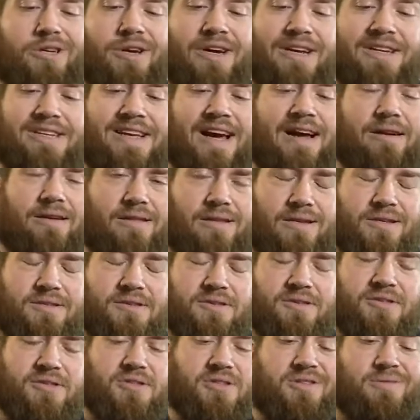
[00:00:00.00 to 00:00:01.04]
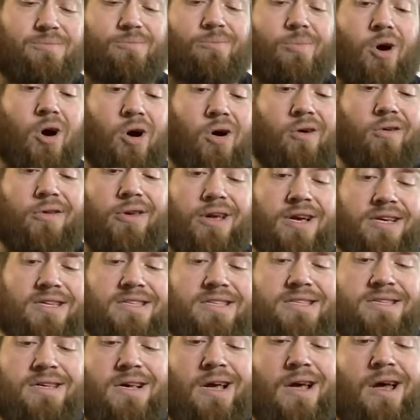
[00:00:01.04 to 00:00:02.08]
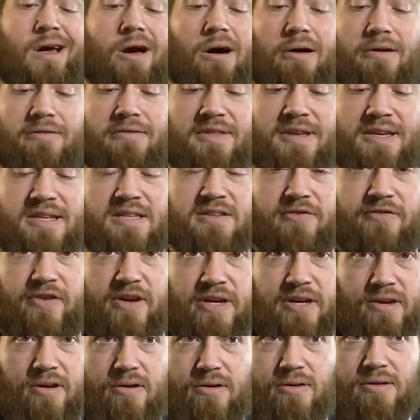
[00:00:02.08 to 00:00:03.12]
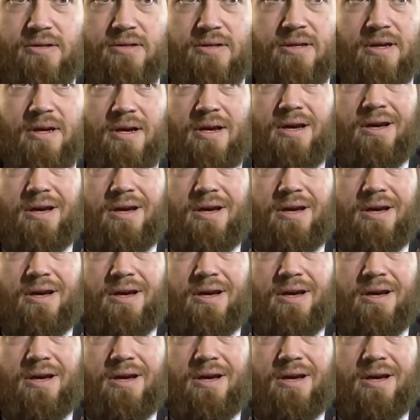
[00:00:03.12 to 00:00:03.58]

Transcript: you get down to the smallness of these figures,